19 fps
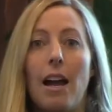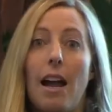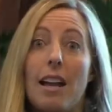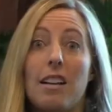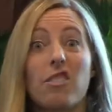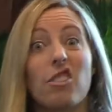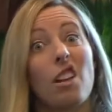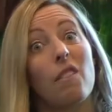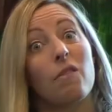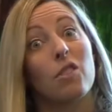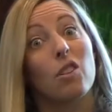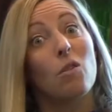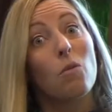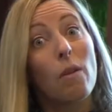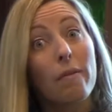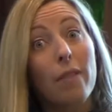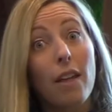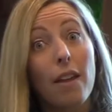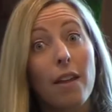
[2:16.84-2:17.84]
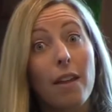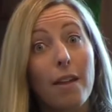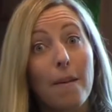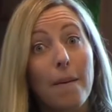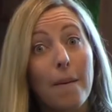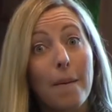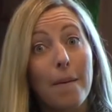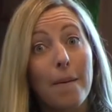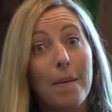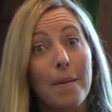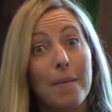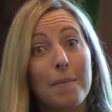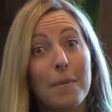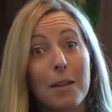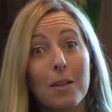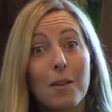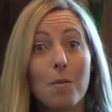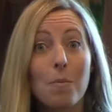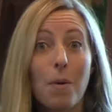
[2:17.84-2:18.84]
I actually have two of them.
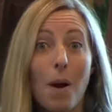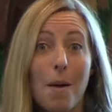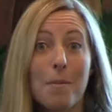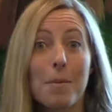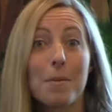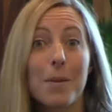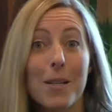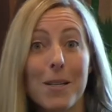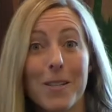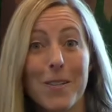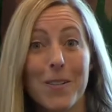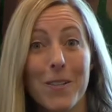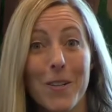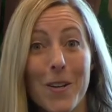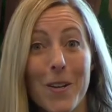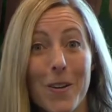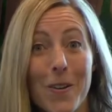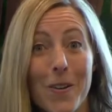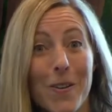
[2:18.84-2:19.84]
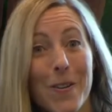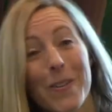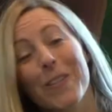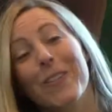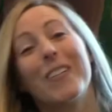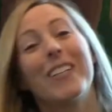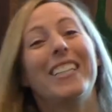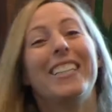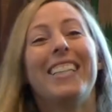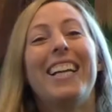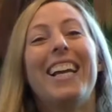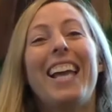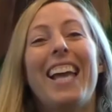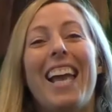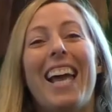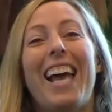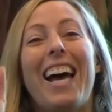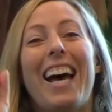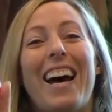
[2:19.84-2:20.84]
You probably do too.
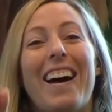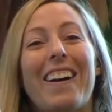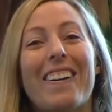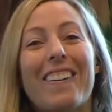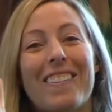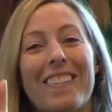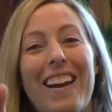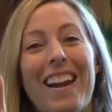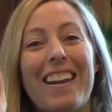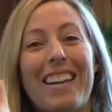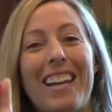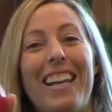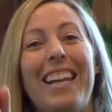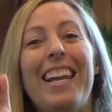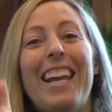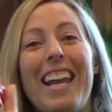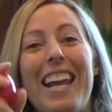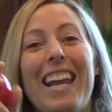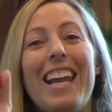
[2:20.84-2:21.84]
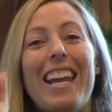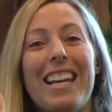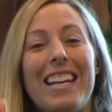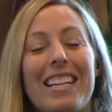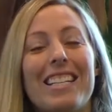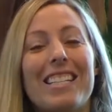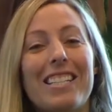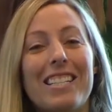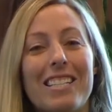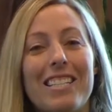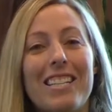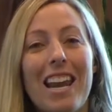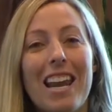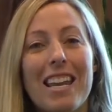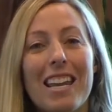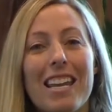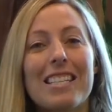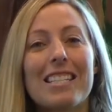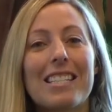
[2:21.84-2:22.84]
All right,
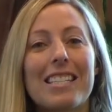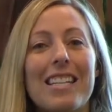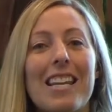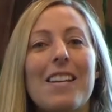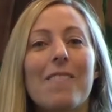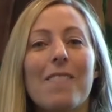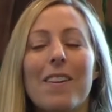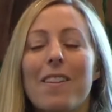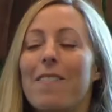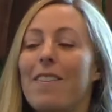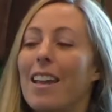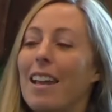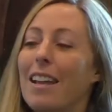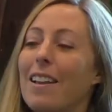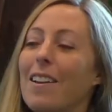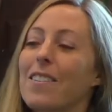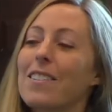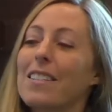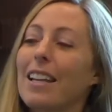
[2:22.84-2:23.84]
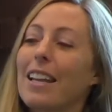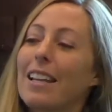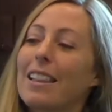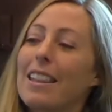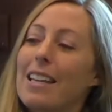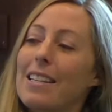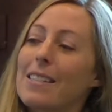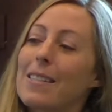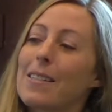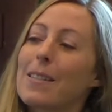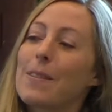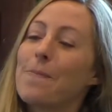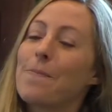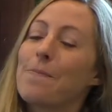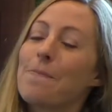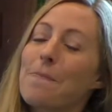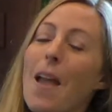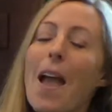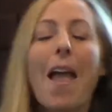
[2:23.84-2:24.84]
shake and sing with me. It goes like this.
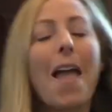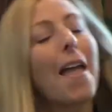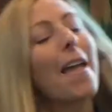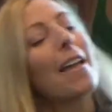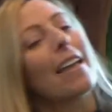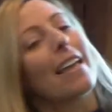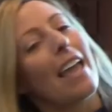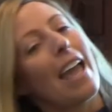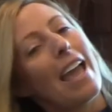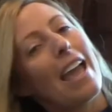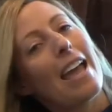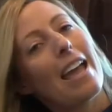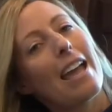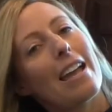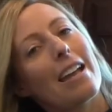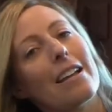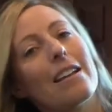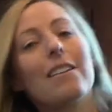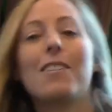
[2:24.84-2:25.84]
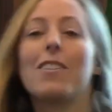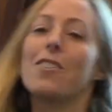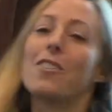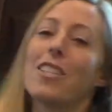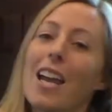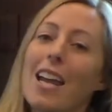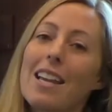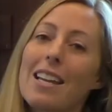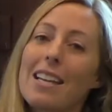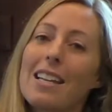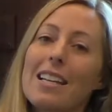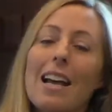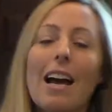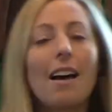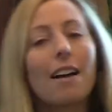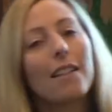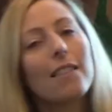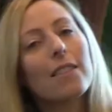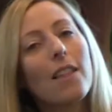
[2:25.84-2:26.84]
Can you shake
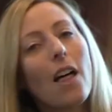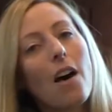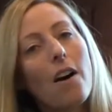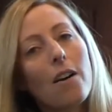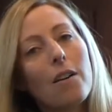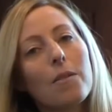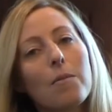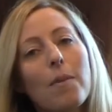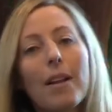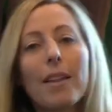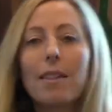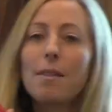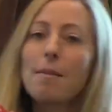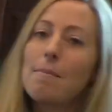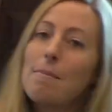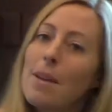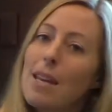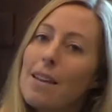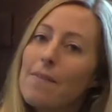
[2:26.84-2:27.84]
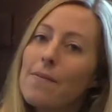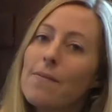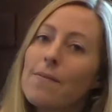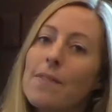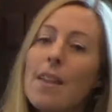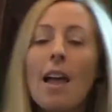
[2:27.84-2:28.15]
along with me?